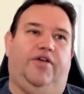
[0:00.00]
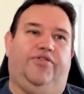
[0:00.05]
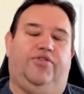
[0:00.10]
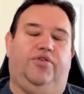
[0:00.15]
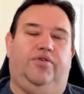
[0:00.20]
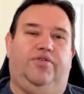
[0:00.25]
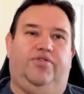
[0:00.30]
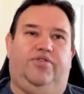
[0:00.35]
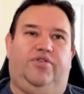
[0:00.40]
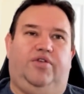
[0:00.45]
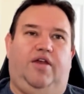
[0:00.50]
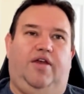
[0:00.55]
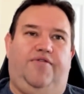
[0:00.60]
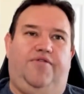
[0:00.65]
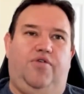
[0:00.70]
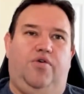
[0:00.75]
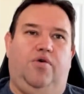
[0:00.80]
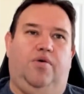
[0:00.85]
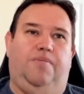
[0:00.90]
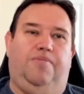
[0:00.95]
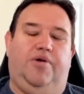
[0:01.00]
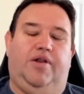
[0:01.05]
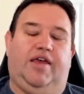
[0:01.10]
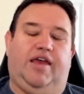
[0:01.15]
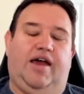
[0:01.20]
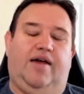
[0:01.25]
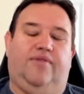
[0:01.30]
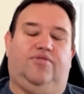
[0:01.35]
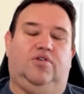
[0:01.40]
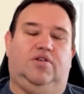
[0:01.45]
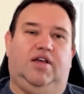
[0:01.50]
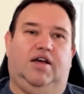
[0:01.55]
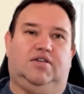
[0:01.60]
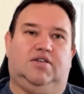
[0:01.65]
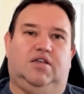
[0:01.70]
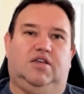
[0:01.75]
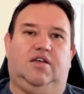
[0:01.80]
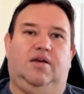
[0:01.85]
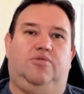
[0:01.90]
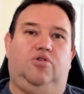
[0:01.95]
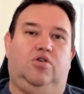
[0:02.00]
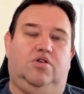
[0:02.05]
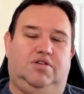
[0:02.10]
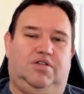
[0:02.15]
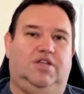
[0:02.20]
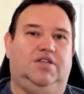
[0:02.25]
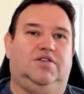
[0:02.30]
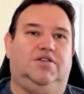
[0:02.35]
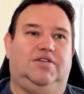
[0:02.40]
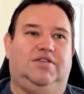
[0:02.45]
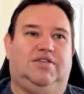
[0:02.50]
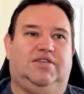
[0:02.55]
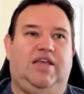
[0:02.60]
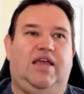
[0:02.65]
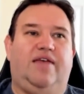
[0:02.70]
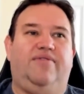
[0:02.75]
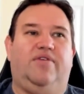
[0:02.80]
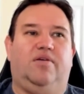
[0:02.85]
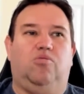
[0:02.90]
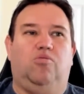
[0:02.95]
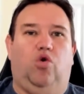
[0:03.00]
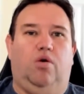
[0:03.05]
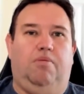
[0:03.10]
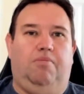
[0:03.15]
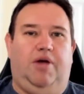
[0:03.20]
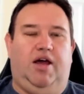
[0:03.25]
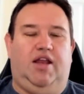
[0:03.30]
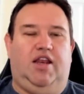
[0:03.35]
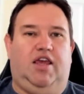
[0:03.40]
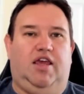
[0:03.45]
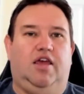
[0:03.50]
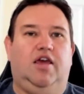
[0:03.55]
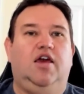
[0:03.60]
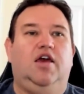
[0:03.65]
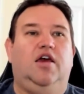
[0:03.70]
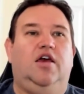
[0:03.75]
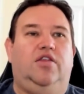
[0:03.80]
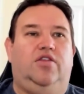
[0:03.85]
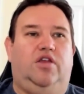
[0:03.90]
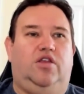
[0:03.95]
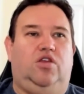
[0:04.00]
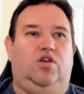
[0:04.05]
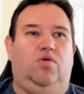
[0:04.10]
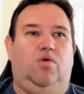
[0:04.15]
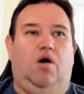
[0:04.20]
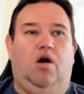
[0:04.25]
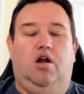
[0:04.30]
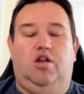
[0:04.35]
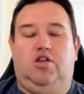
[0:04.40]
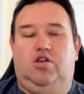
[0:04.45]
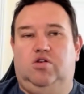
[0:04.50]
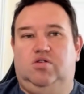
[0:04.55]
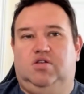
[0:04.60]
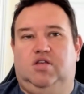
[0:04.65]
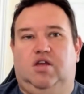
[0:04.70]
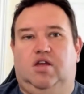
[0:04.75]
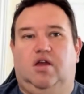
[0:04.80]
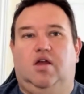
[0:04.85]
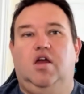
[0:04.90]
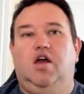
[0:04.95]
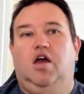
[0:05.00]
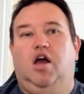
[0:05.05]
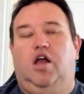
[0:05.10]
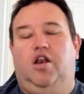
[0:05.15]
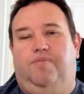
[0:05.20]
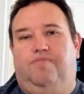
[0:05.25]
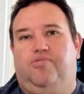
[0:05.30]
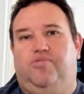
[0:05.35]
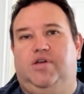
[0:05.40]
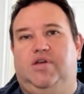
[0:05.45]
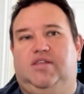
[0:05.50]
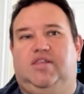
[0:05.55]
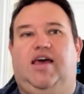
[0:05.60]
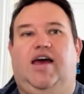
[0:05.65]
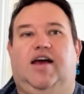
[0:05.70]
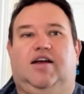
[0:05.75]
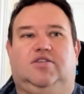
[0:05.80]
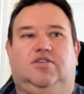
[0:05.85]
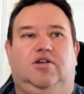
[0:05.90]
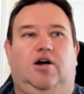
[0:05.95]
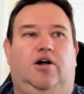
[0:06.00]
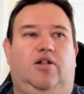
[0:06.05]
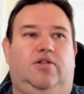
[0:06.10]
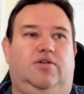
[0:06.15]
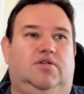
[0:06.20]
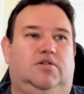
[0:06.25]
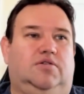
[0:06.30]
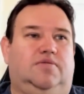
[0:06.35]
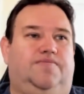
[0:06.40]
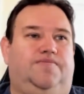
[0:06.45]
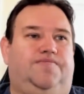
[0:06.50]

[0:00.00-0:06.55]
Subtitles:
So if you're putting after-tax income, you're essentially saving more money than you are using pre-tax dollars.